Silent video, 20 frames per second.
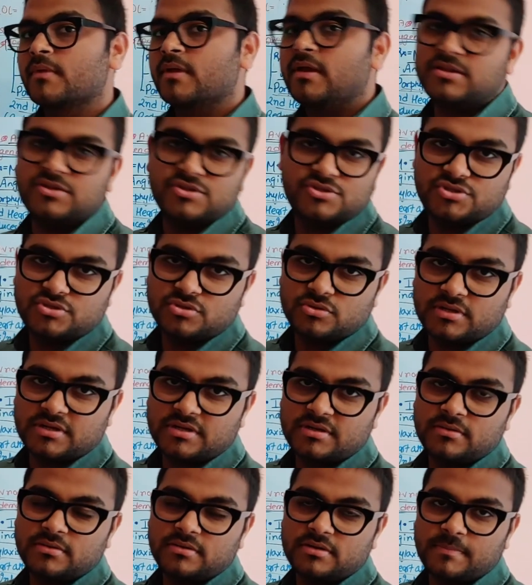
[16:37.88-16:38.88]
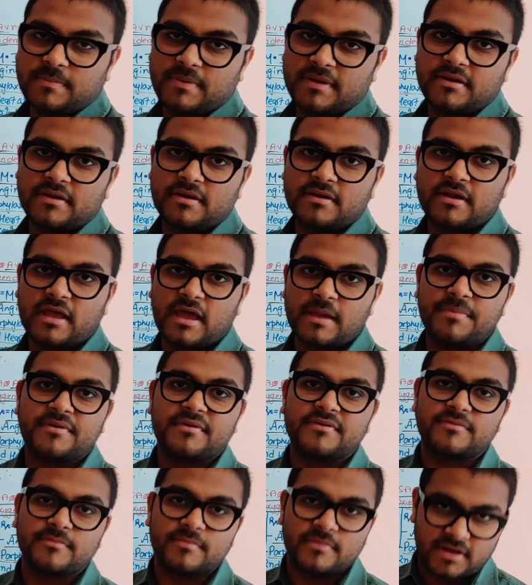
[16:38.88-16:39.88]
insulin dependent
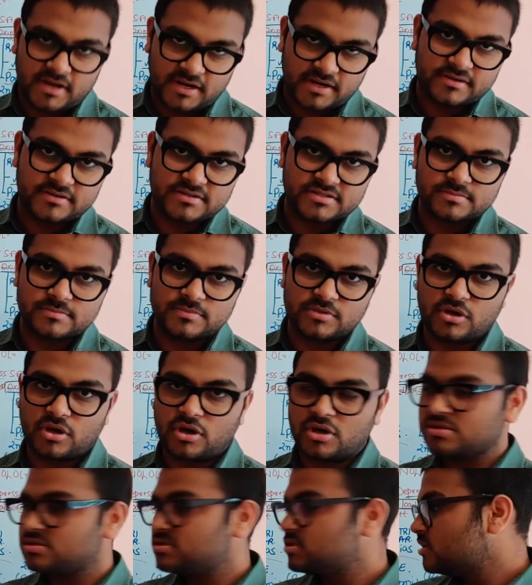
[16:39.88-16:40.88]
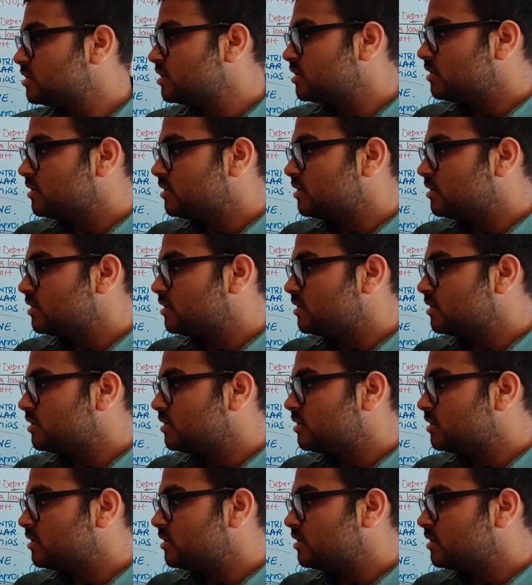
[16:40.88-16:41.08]
diabetes mellitus, because